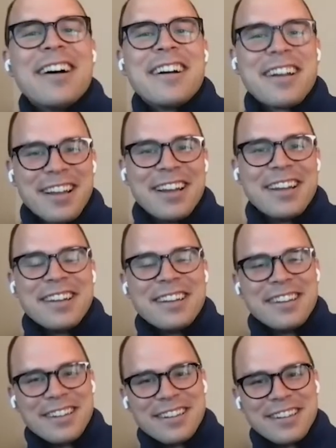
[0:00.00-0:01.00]

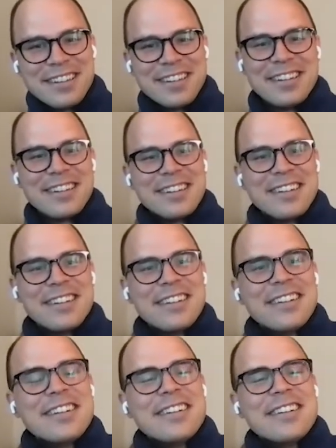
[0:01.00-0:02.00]

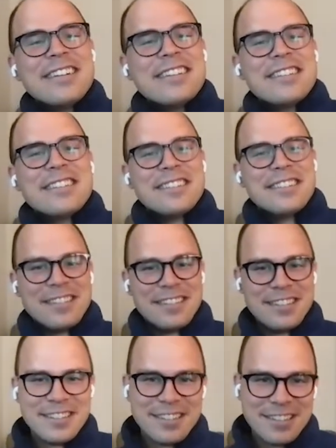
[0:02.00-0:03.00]

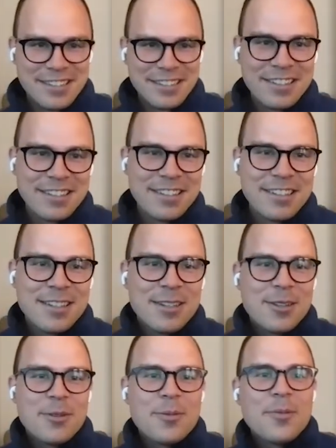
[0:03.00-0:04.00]

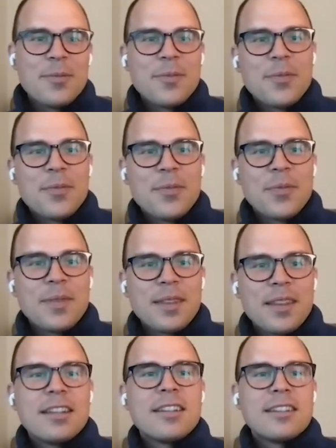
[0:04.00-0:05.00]

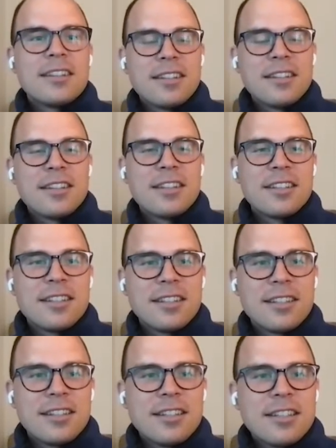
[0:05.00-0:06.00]

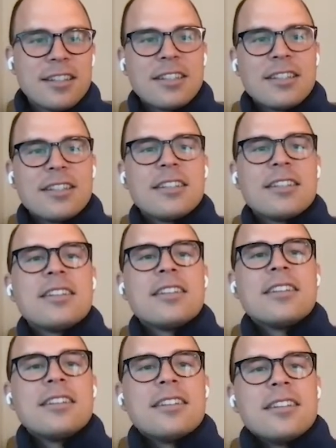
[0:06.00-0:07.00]

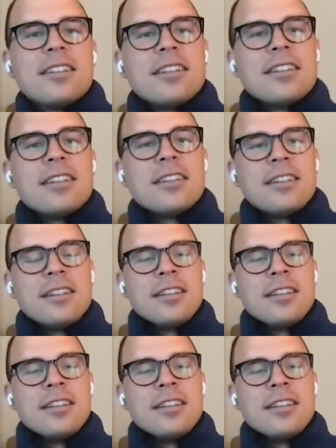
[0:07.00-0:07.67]
[no speech]